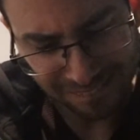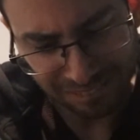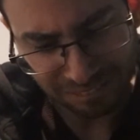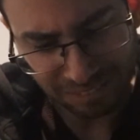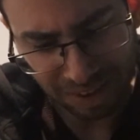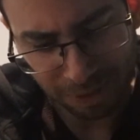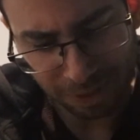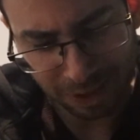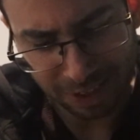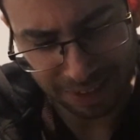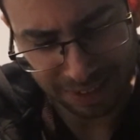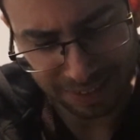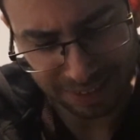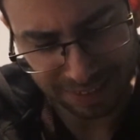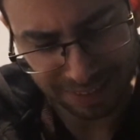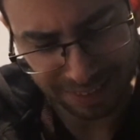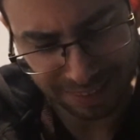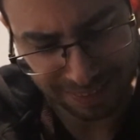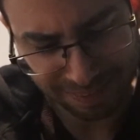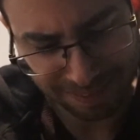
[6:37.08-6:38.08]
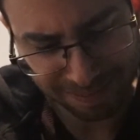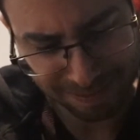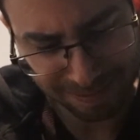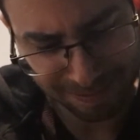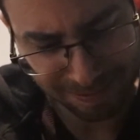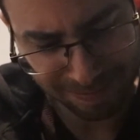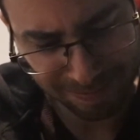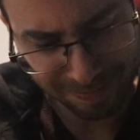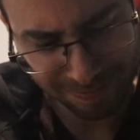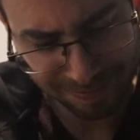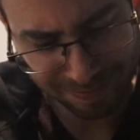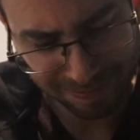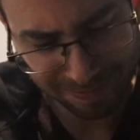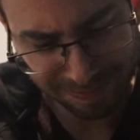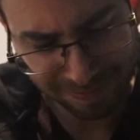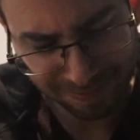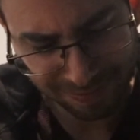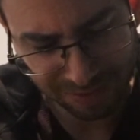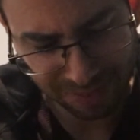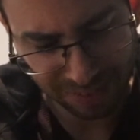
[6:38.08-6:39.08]
Maybe it is.
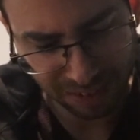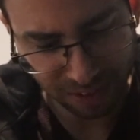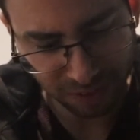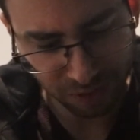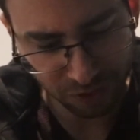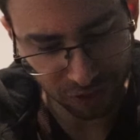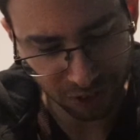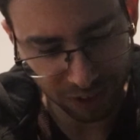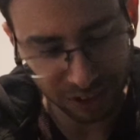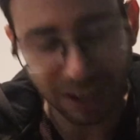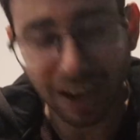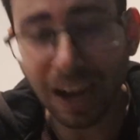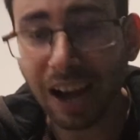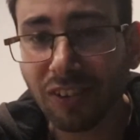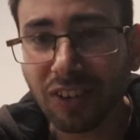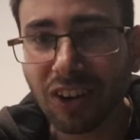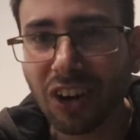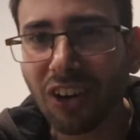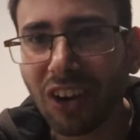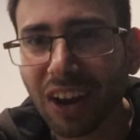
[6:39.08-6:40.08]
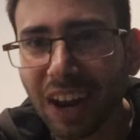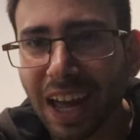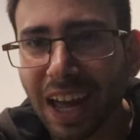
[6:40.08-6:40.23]
Ah, fuck. I haven't got